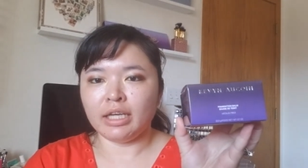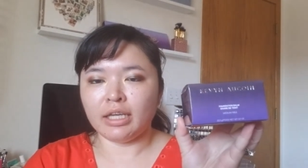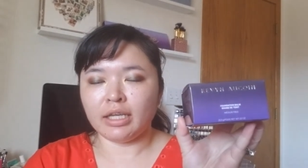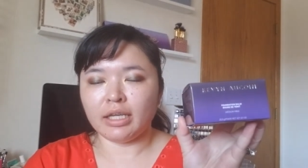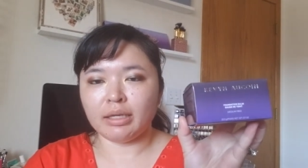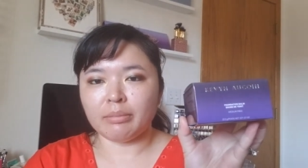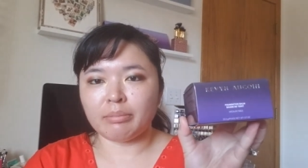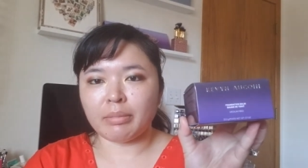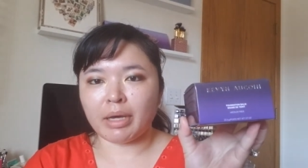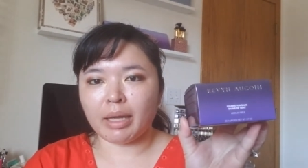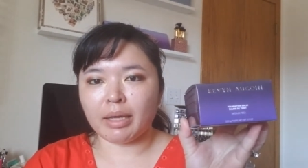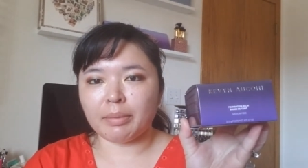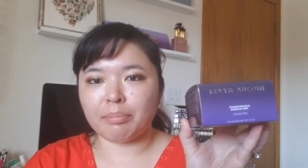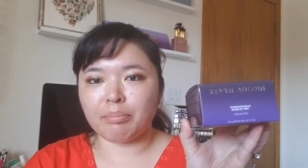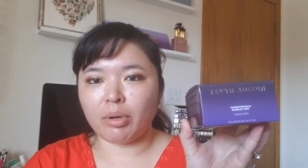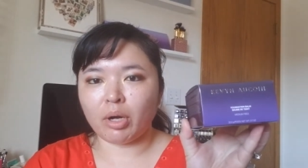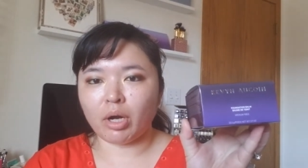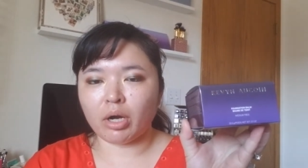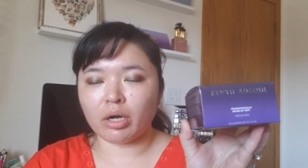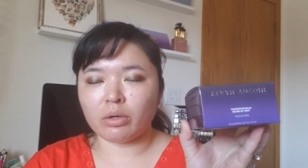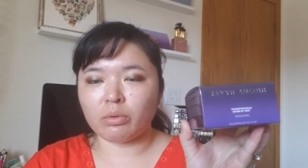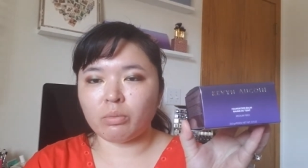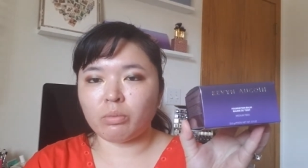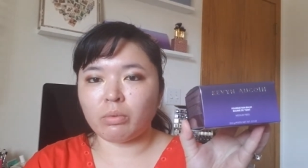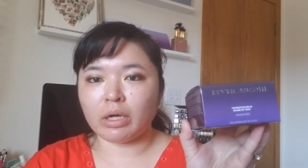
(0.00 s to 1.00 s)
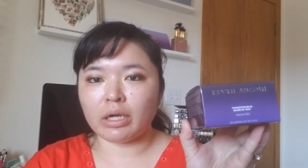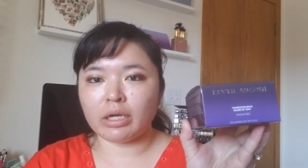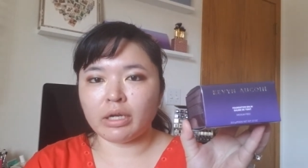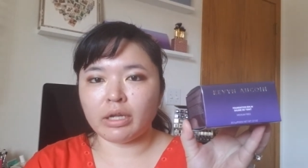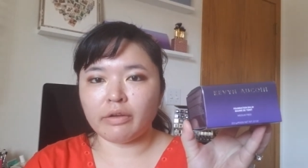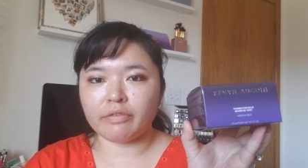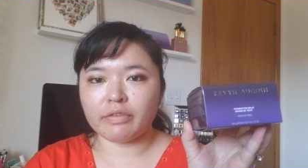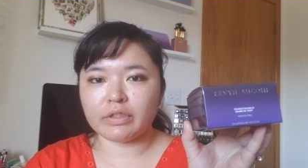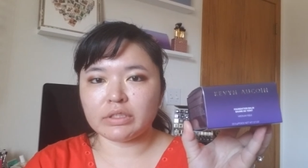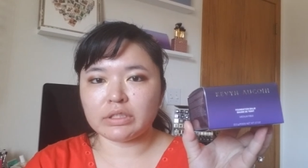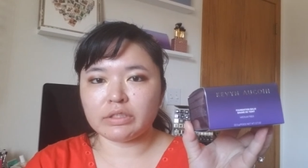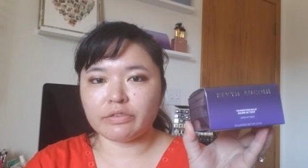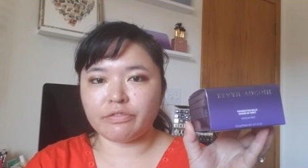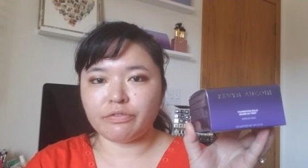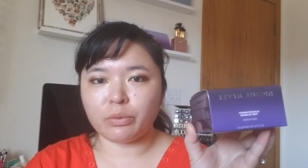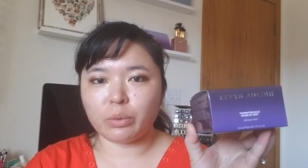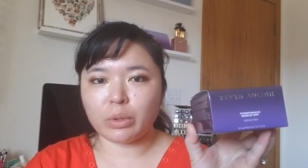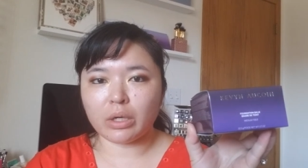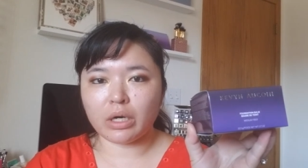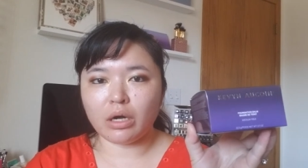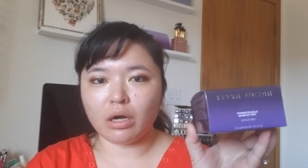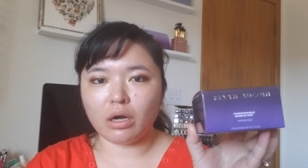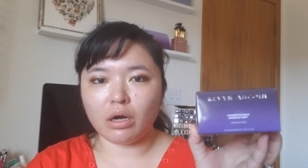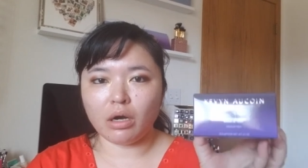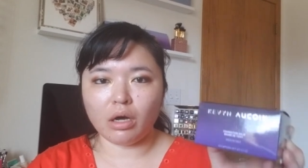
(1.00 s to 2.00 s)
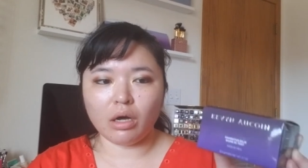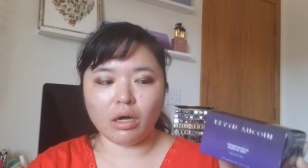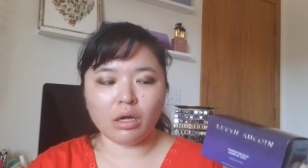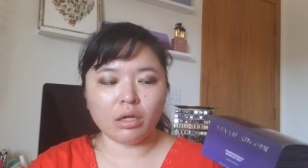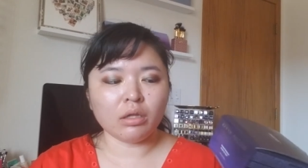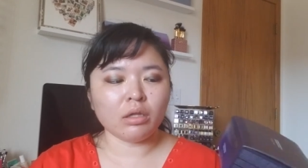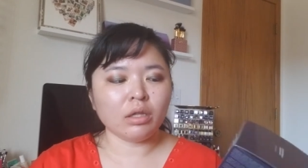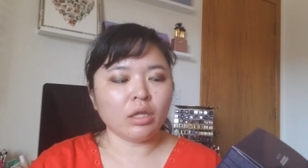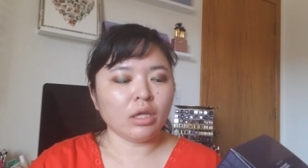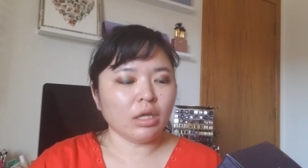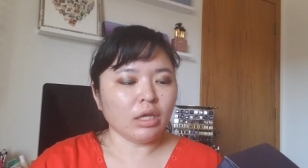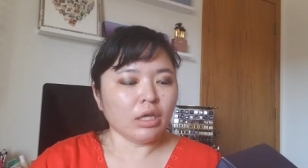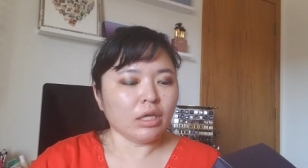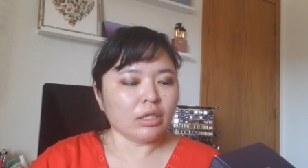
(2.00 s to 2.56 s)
in my part one of the Sephora haul.